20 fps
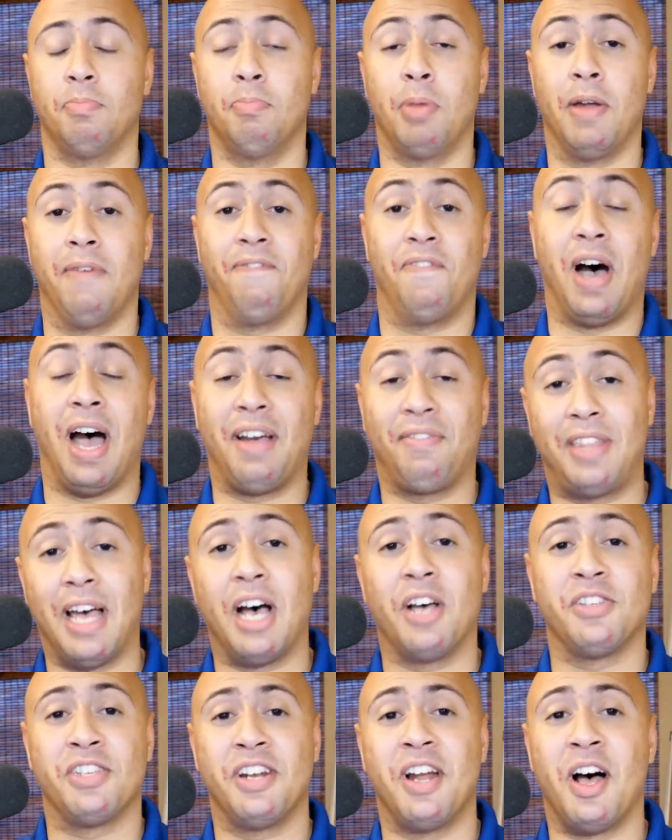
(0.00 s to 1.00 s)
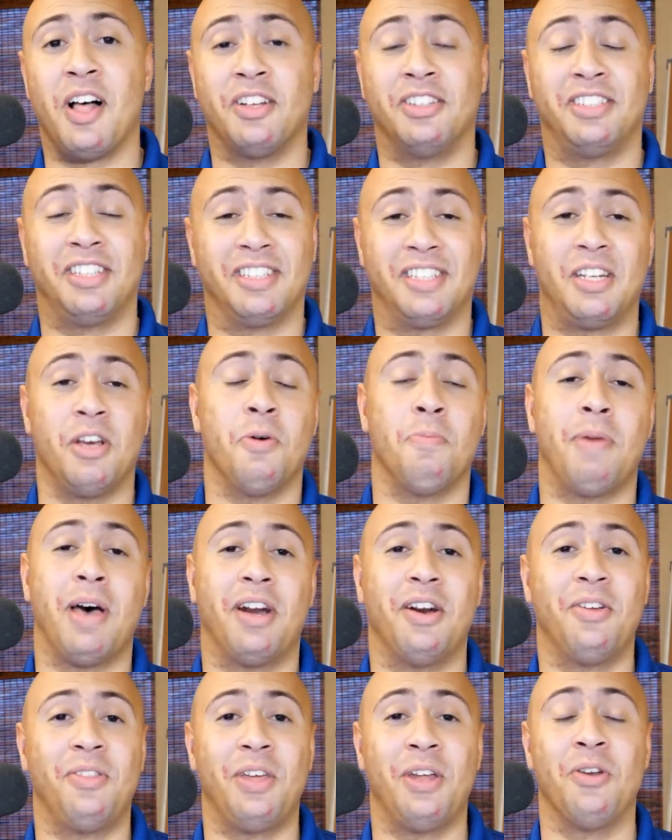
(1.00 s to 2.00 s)
But $5,000 is still
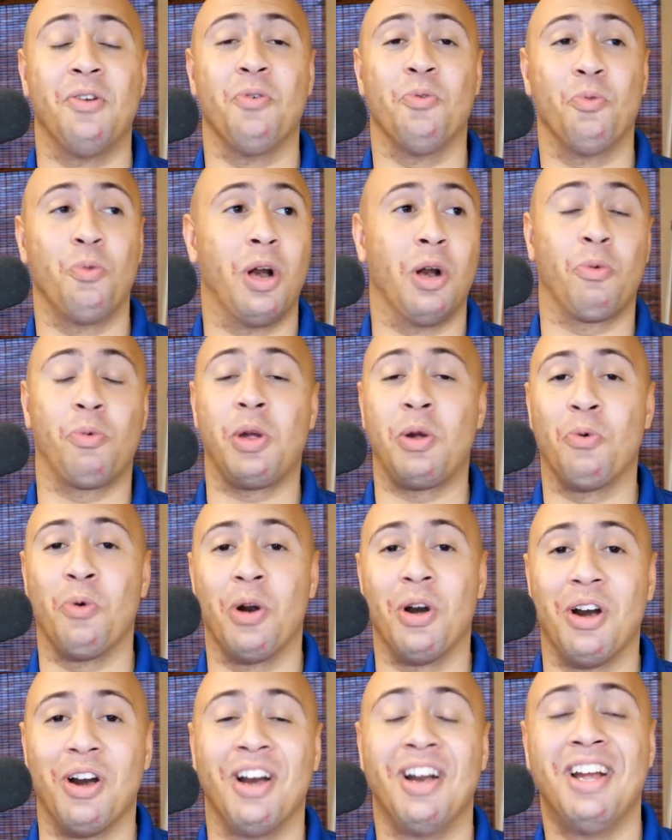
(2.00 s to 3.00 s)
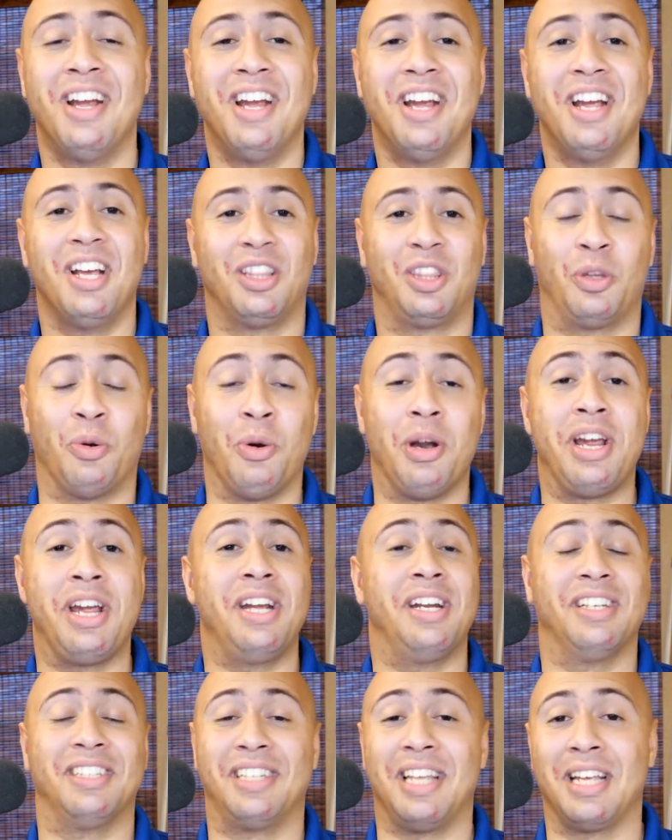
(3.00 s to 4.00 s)
better than where we were 3
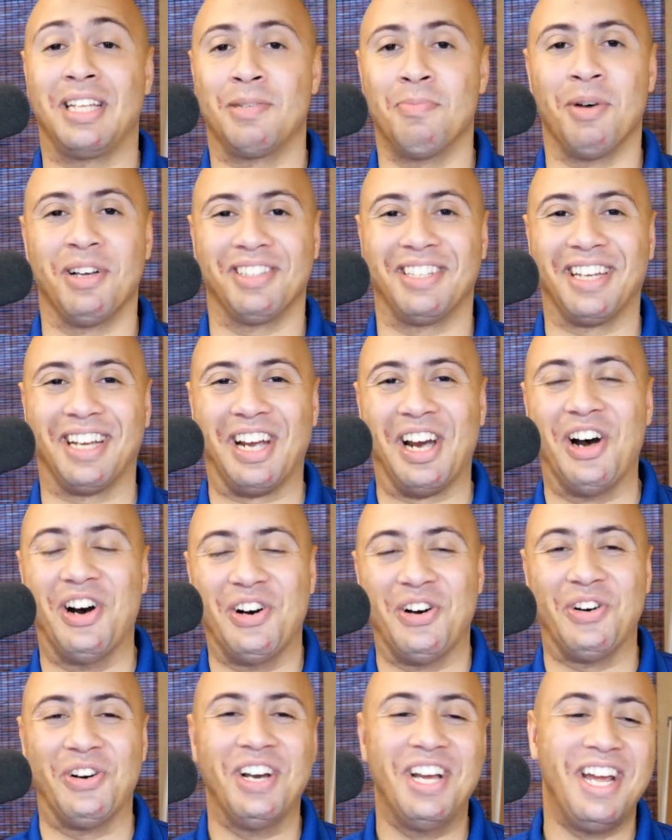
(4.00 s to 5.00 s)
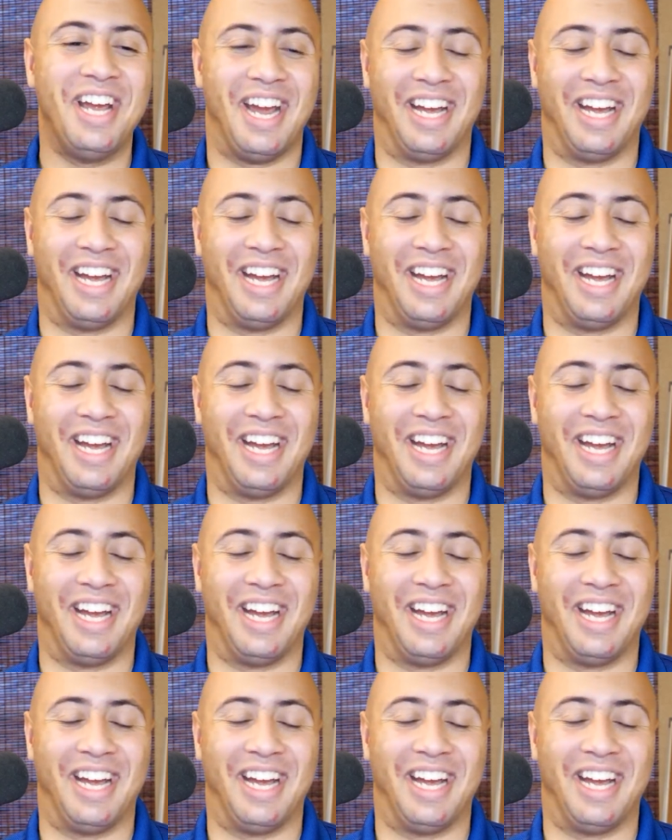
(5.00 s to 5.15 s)
to 6 months ago.